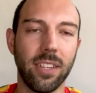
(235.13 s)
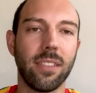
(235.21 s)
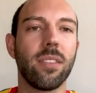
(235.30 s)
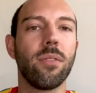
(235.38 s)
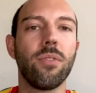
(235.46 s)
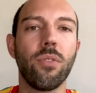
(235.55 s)
And
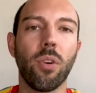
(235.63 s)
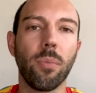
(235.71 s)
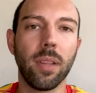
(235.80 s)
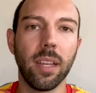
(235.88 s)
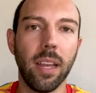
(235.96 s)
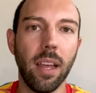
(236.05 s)
so
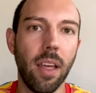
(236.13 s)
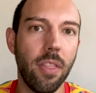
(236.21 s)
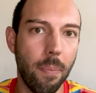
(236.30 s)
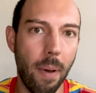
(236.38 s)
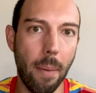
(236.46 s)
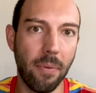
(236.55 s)
normally
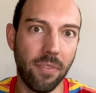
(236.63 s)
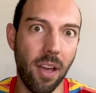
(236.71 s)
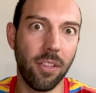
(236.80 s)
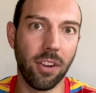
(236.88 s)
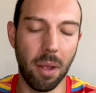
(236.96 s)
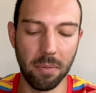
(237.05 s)
the pop of
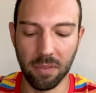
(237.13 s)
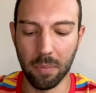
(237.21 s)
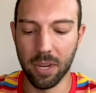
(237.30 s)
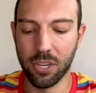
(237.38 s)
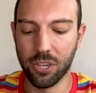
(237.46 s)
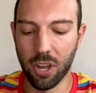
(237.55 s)
color comes from
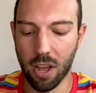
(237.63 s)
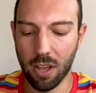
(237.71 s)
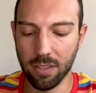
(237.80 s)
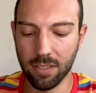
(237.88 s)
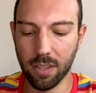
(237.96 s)
my shawls.